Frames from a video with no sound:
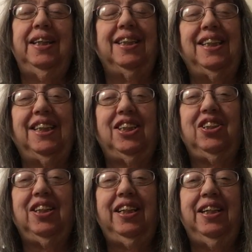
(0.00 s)
This is
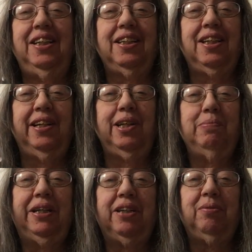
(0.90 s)
Darlene at Clean and
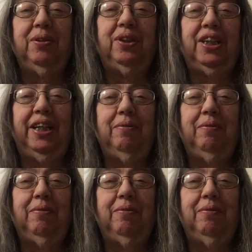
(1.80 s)
Make Crochet.